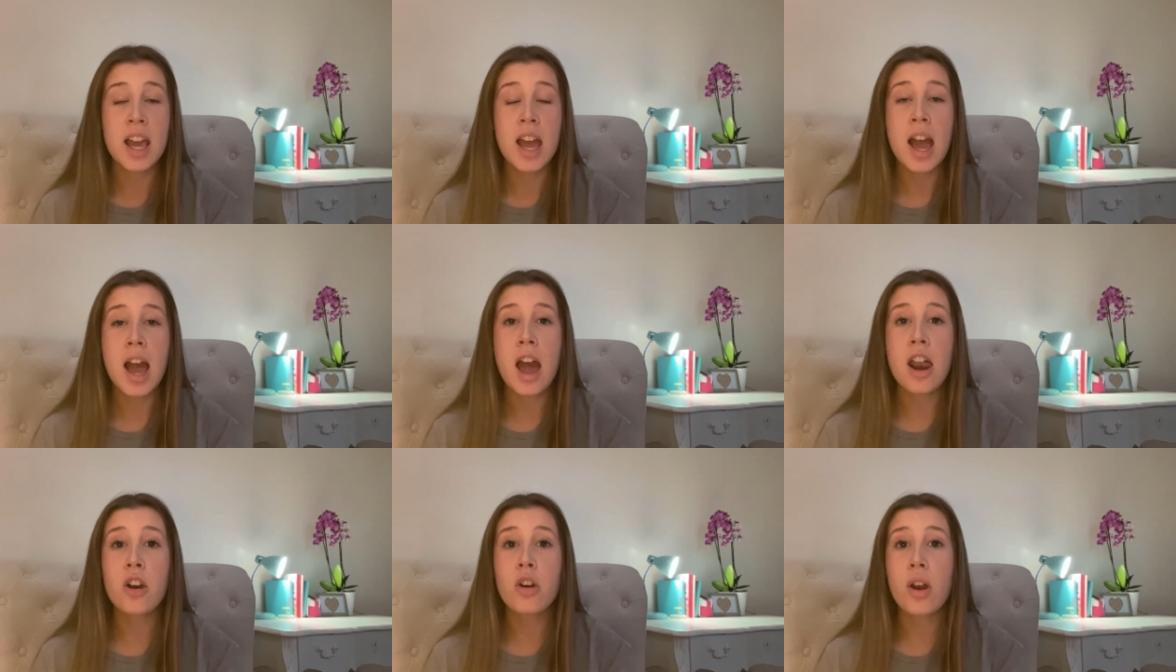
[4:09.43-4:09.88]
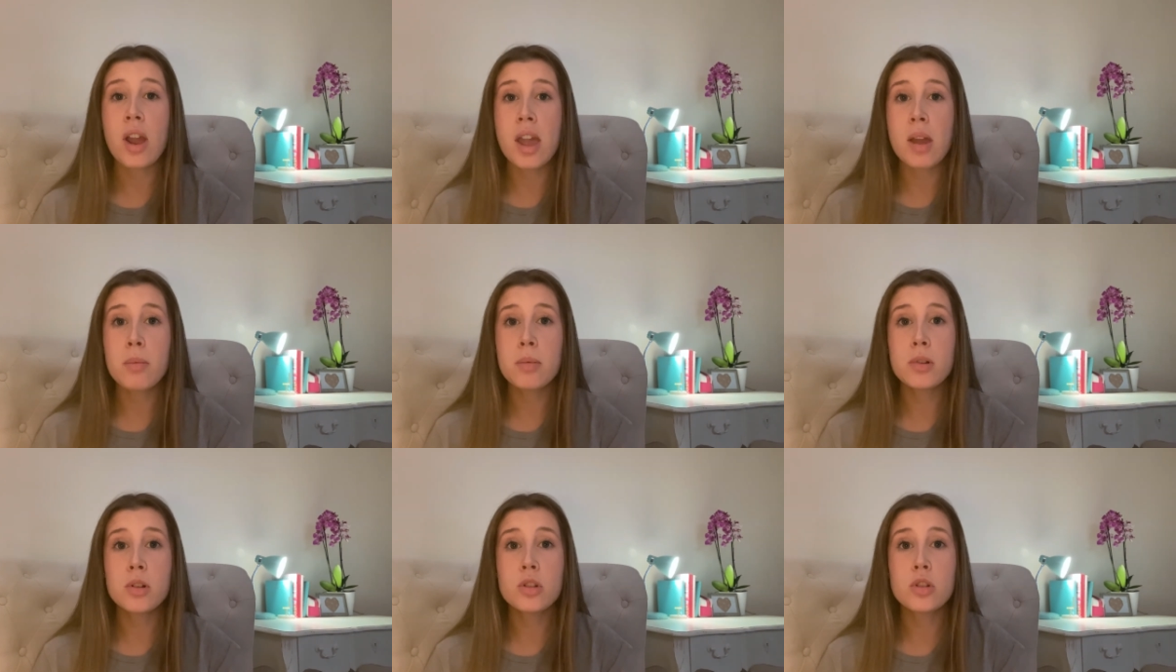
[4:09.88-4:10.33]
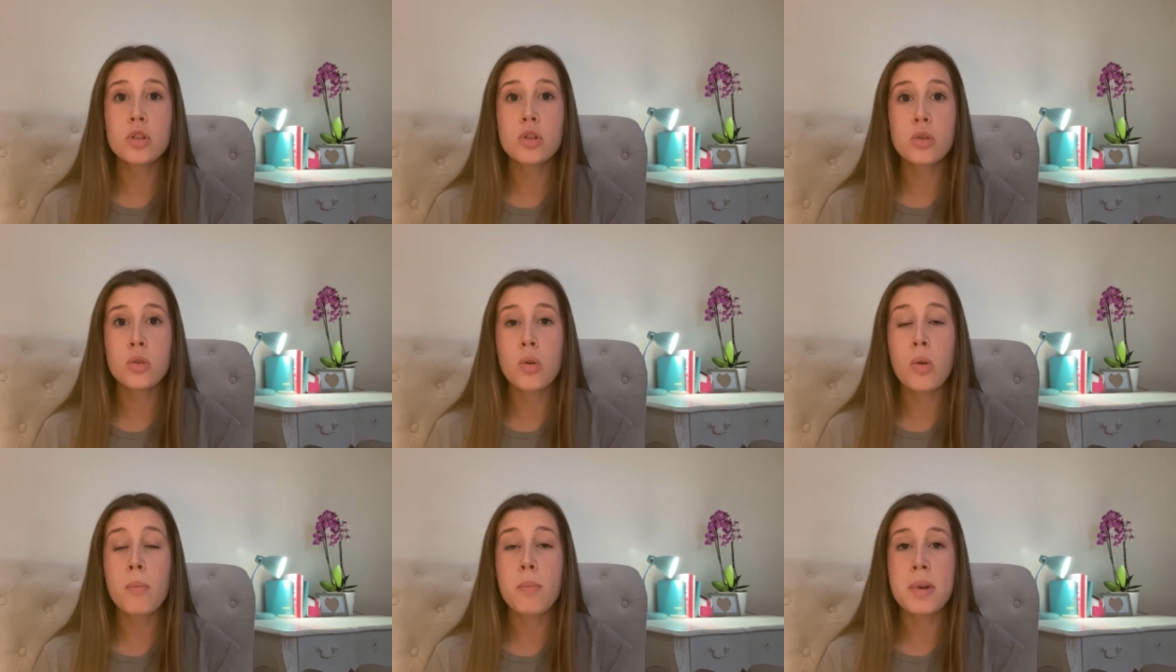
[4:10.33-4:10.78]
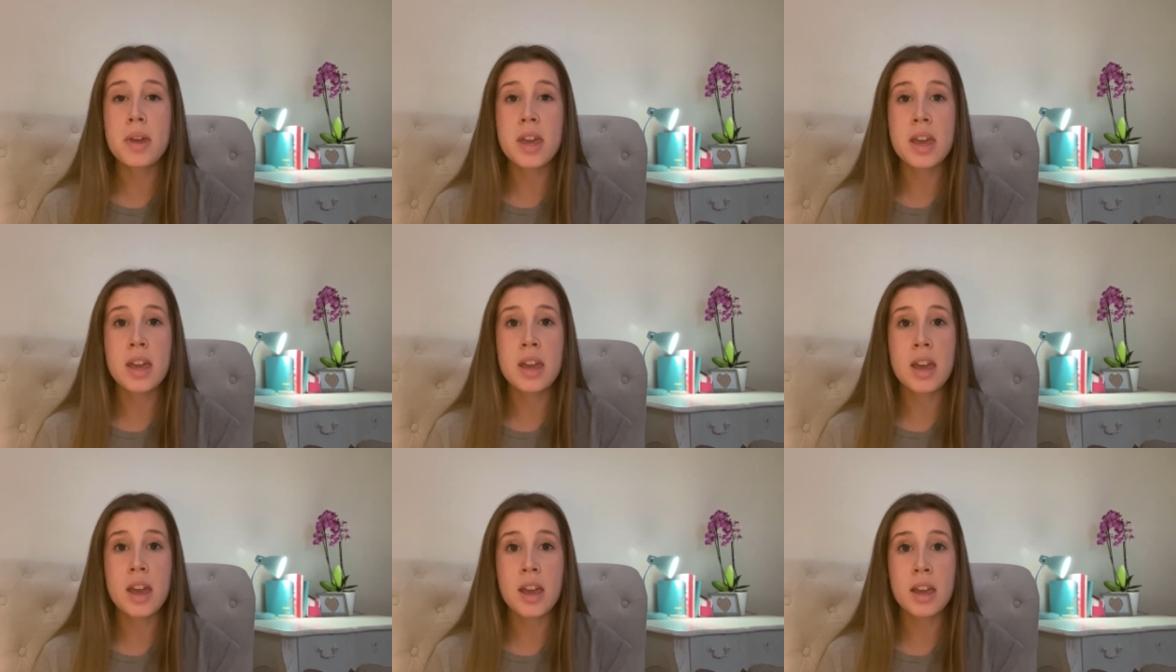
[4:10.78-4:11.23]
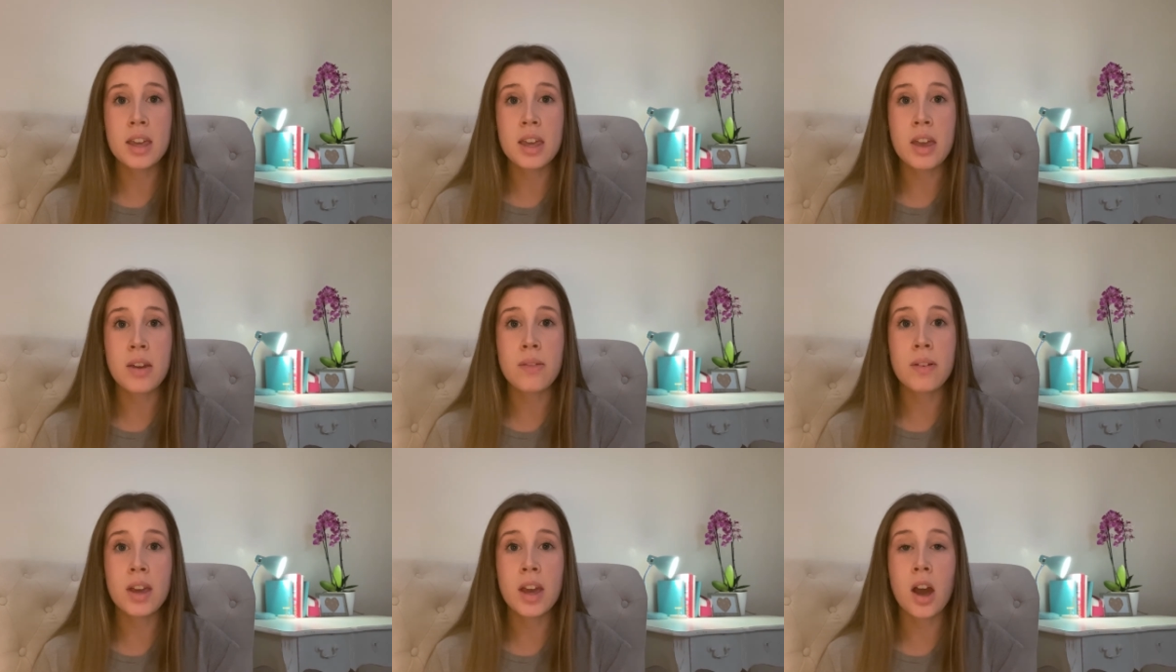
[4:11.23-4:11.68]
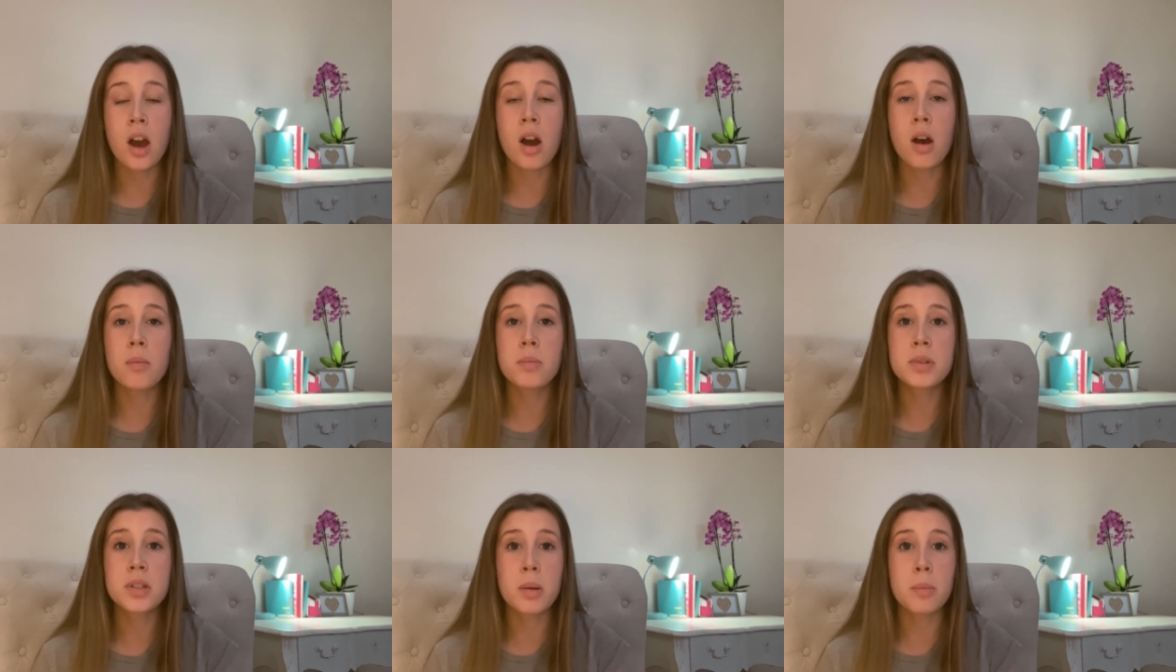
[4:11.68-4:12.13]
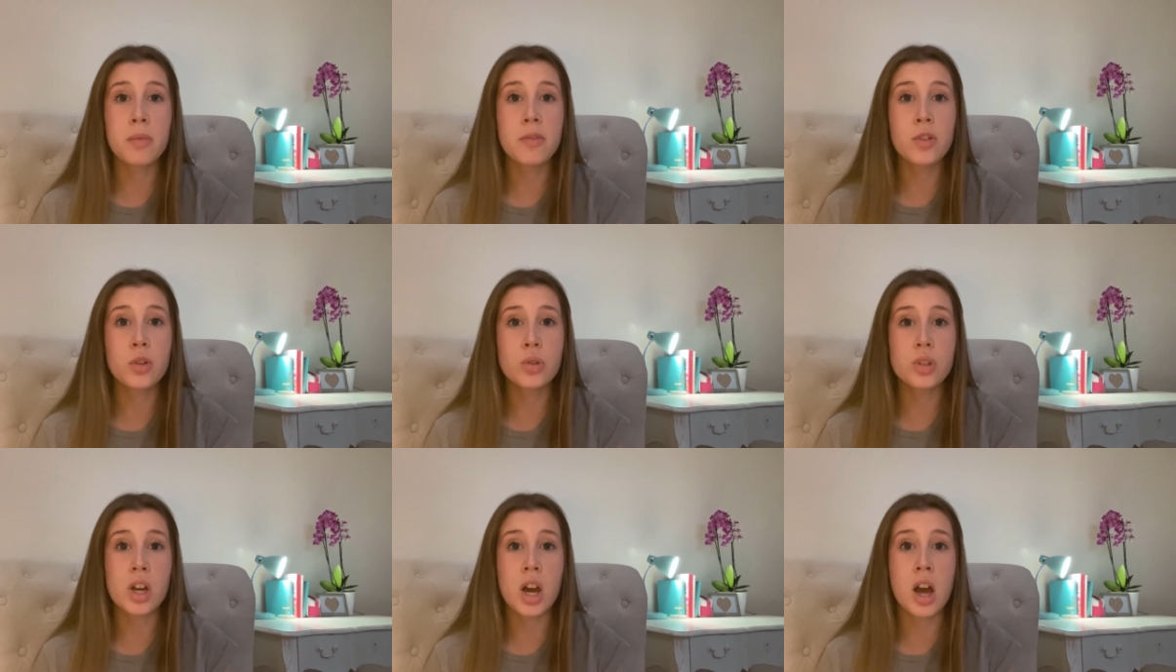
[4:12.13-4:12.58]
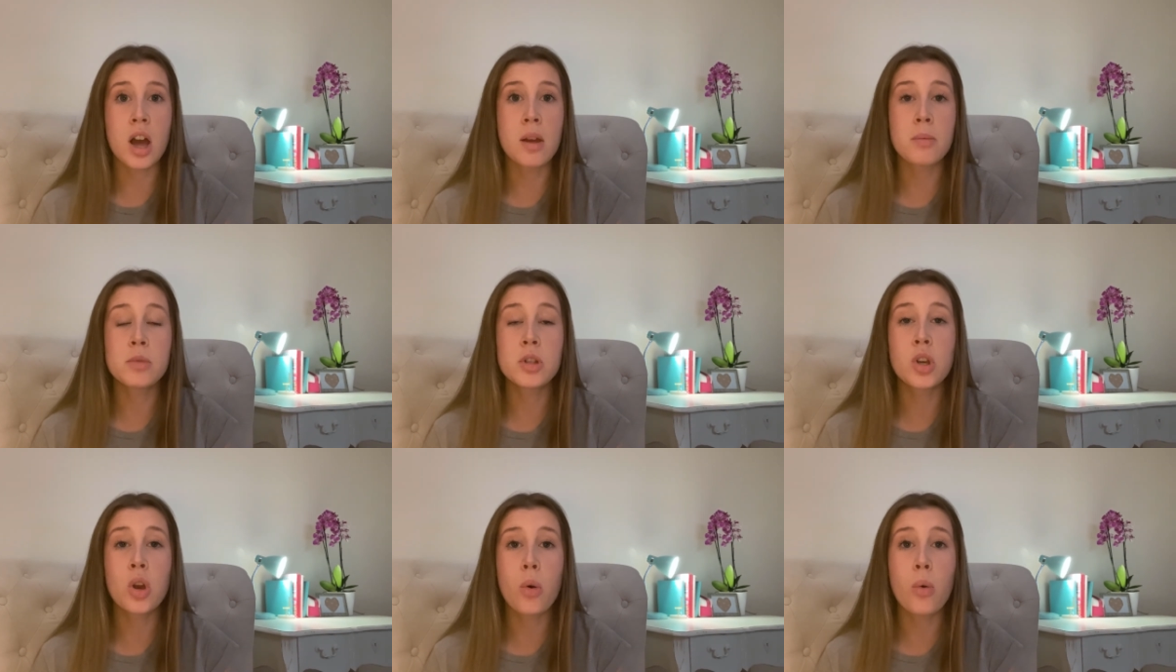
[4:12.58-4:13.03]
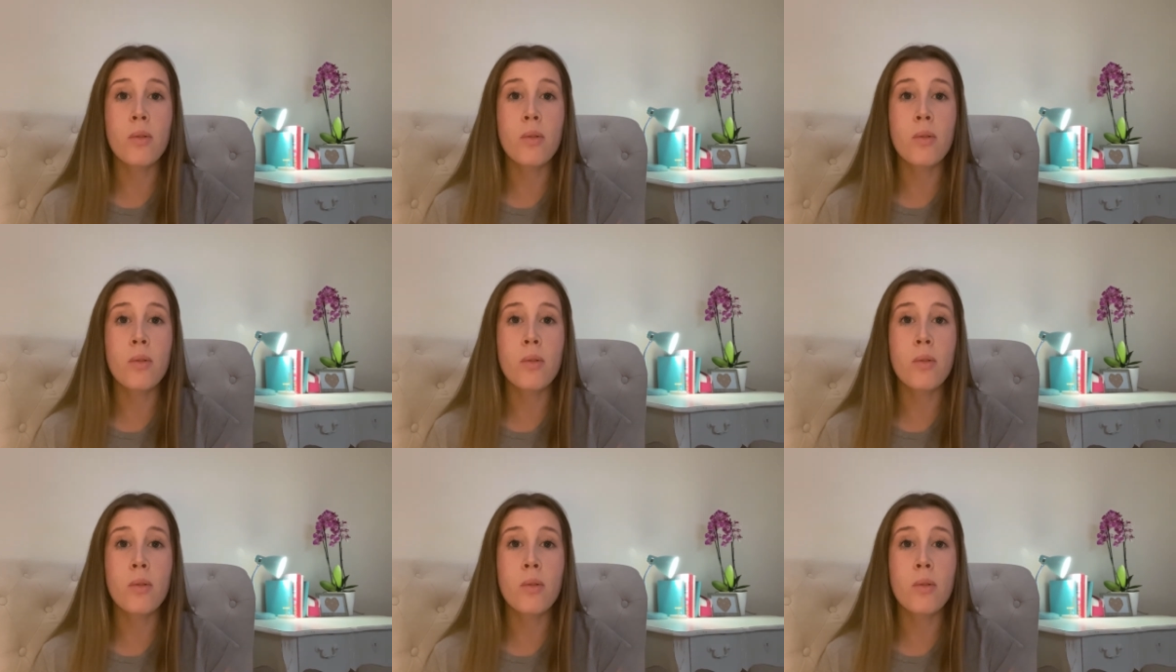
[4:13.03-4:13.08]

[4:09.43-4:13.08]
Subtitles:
and are able to be giving up some of your time to go